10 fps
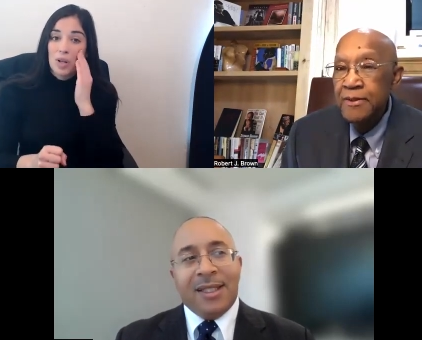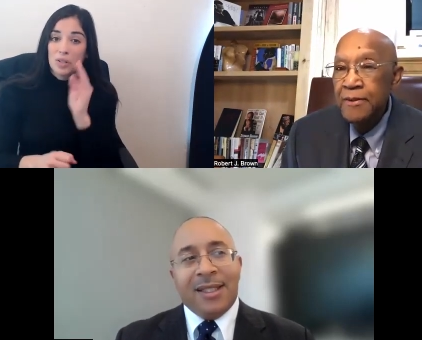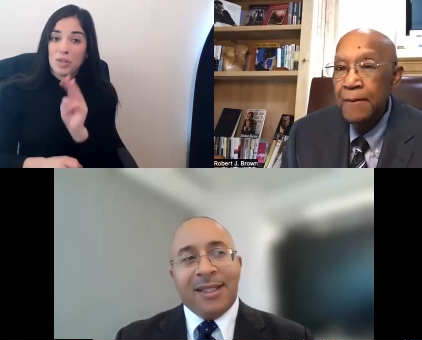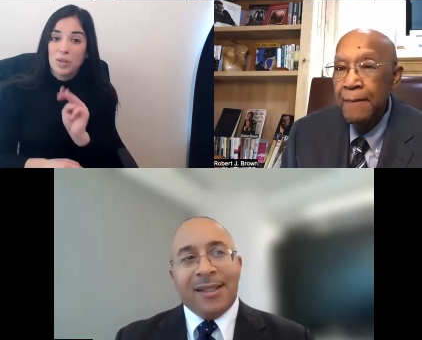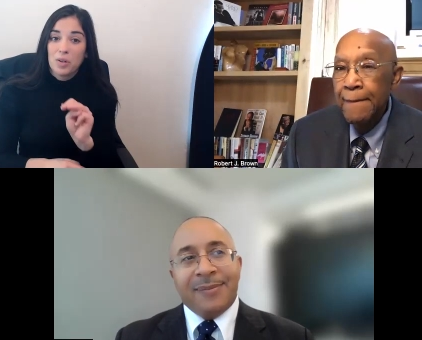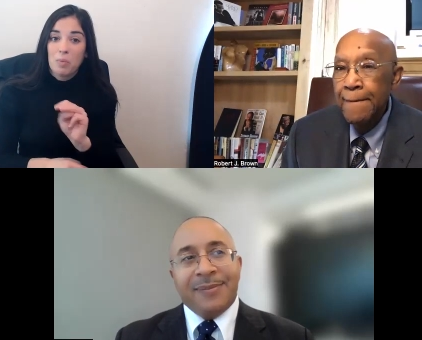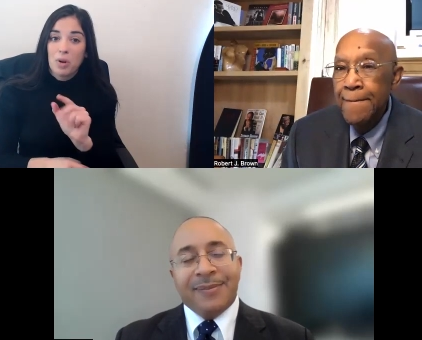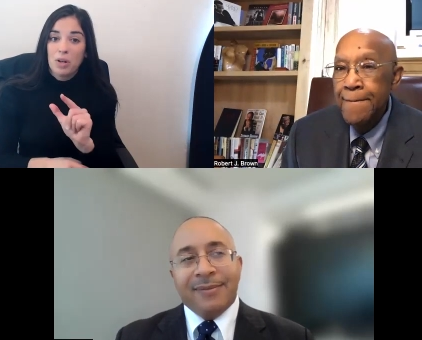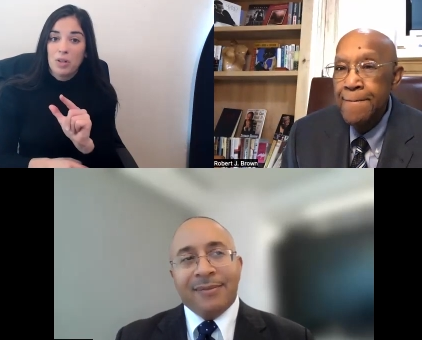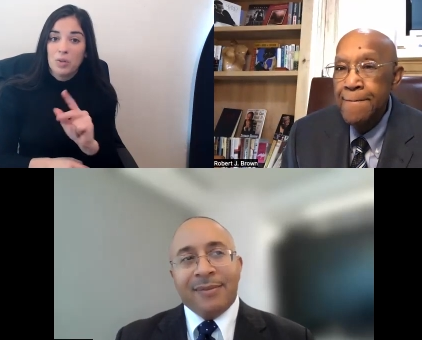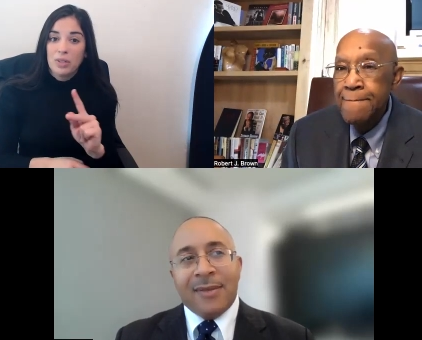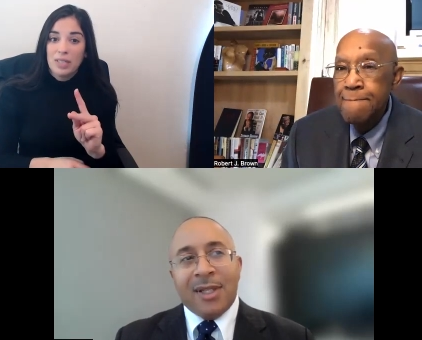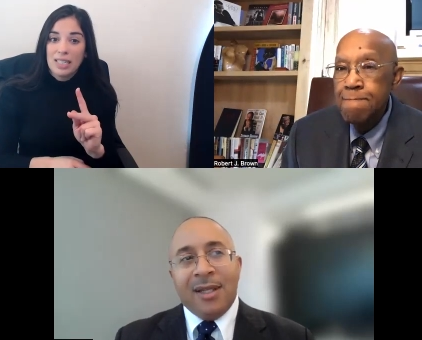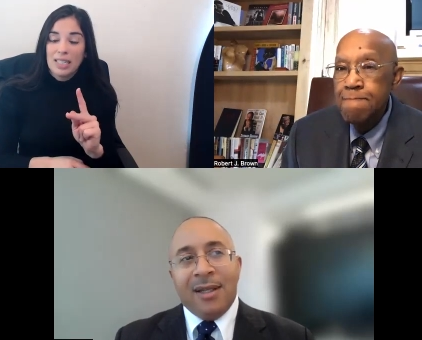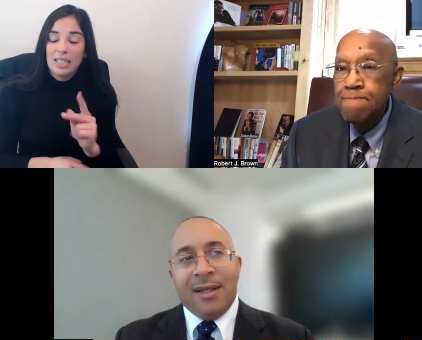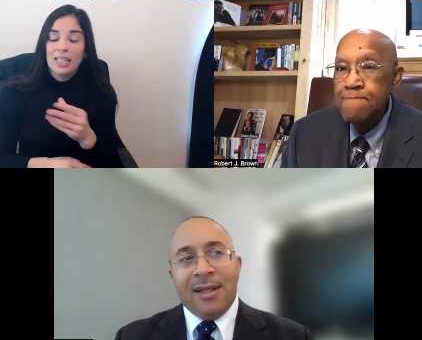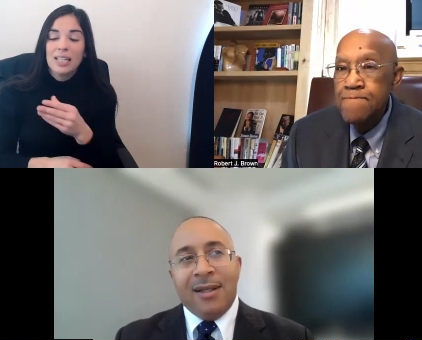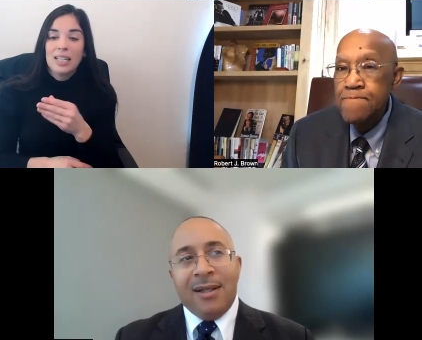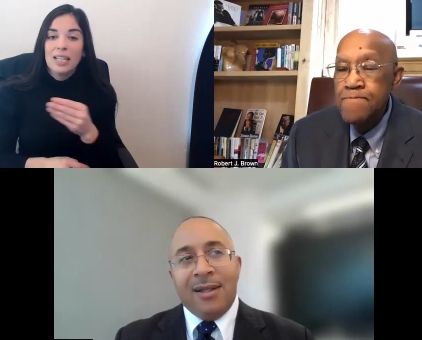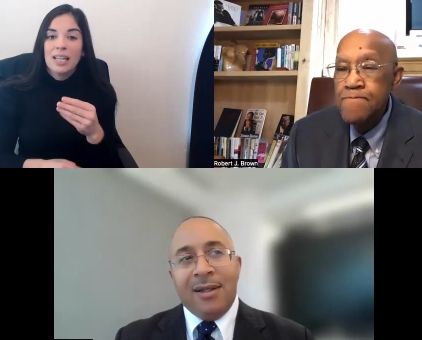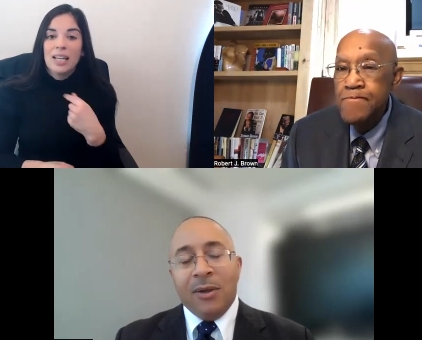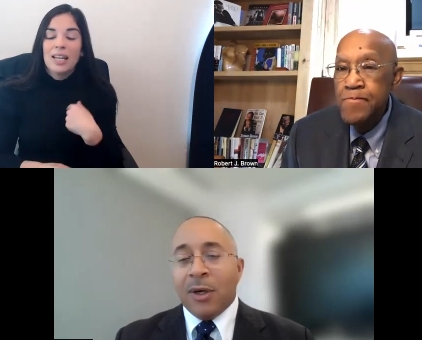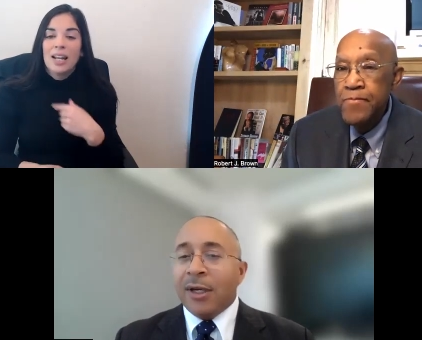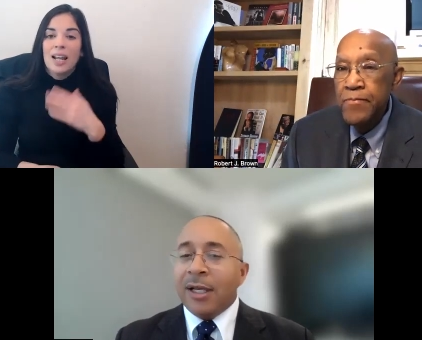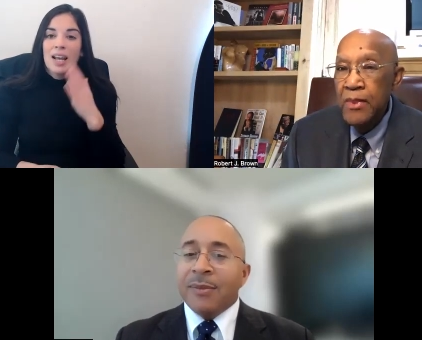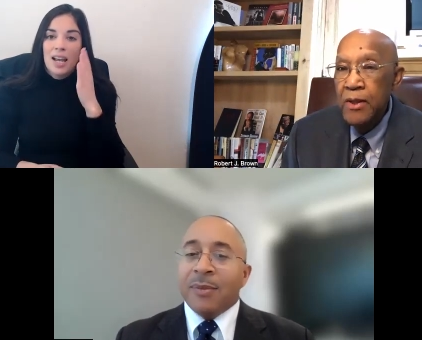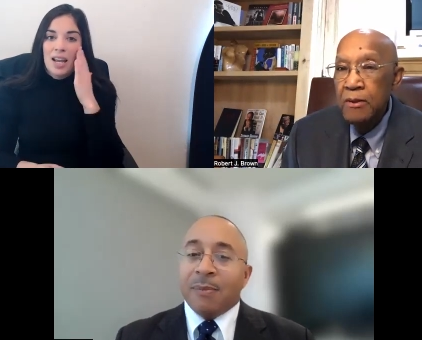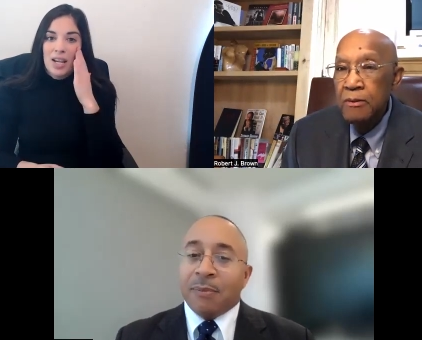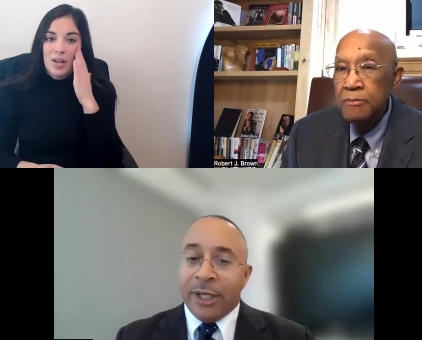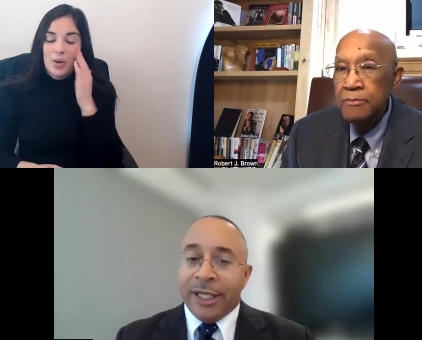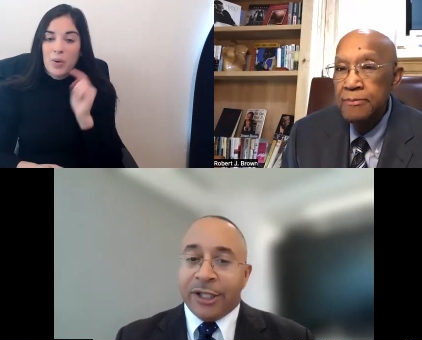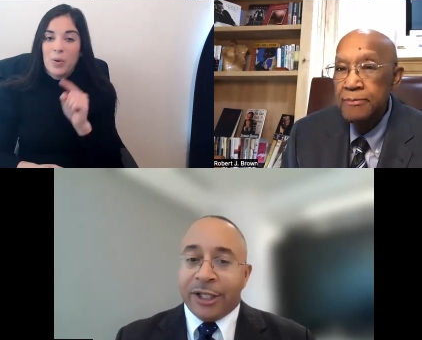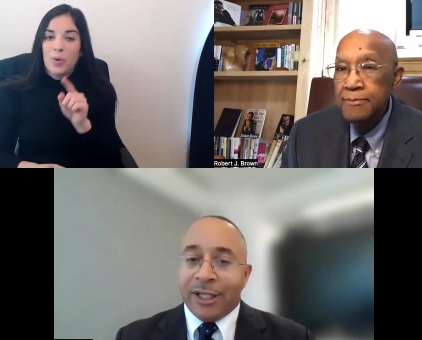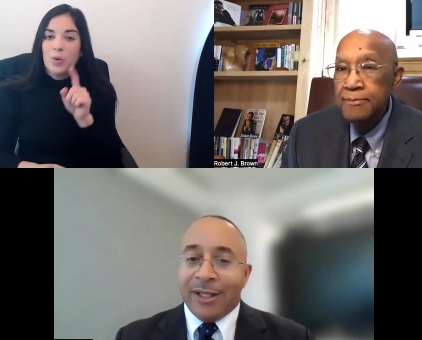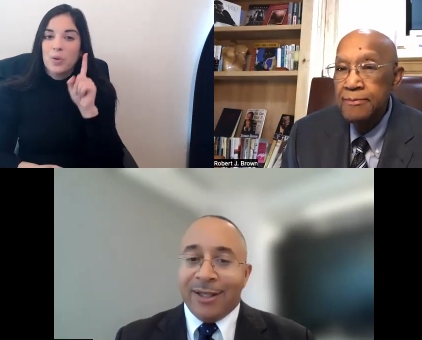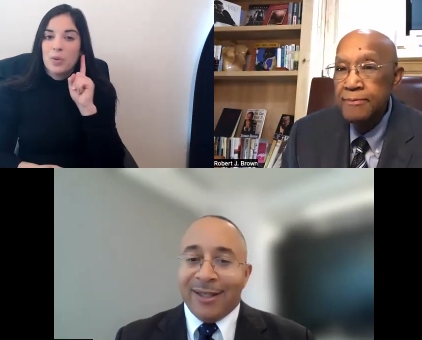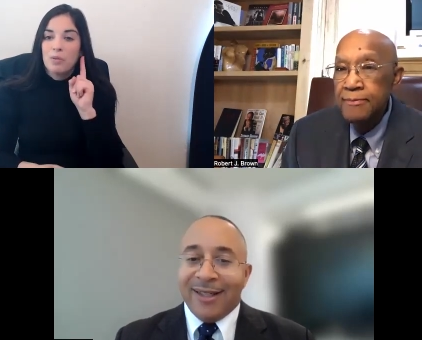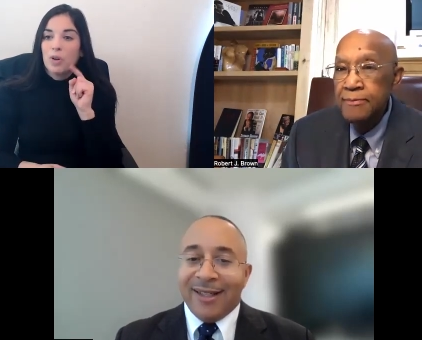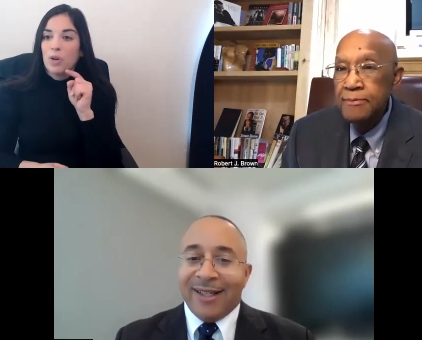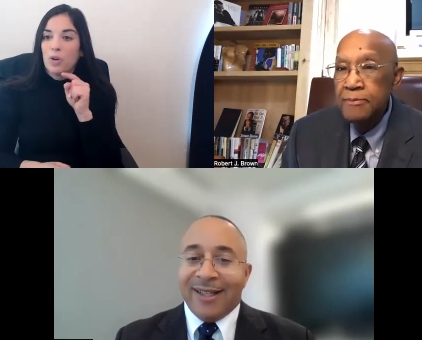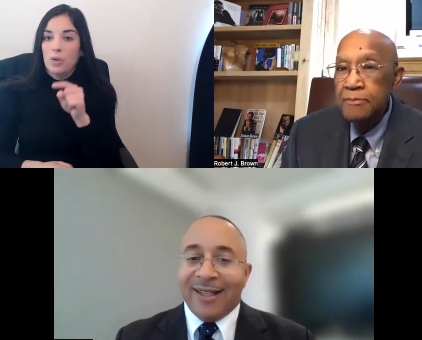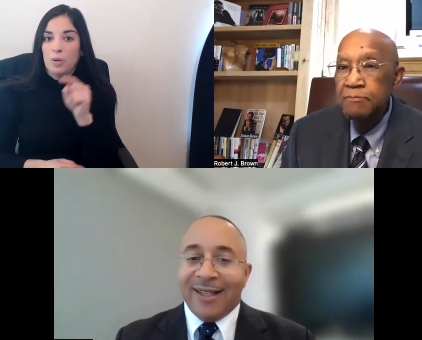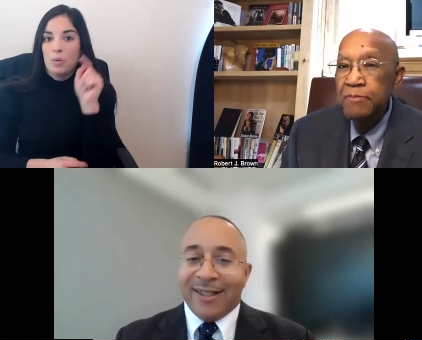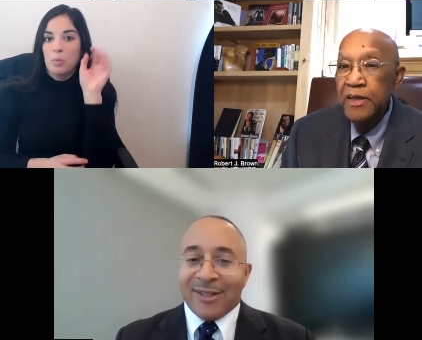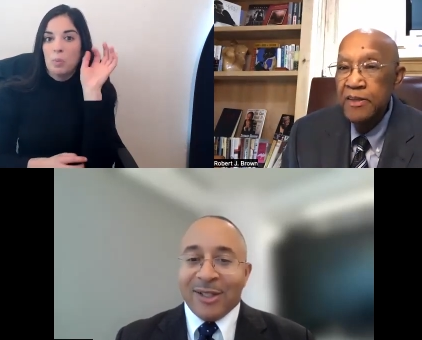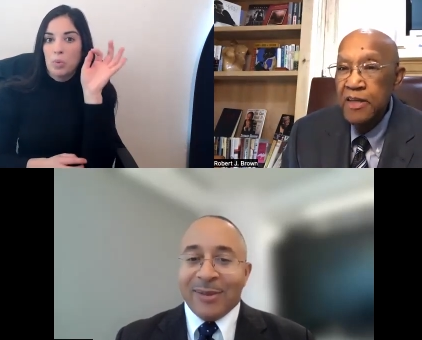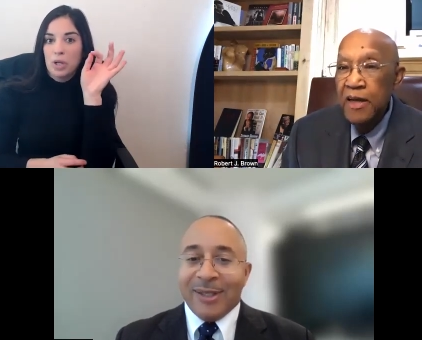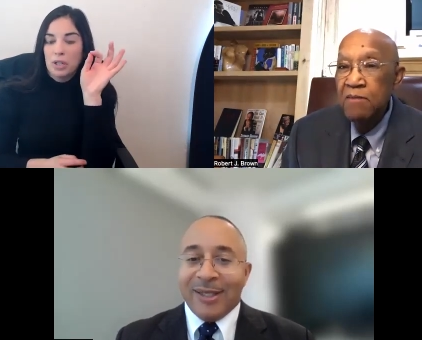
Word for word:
Speaker 1: um, you heard him preach. Uh, Many.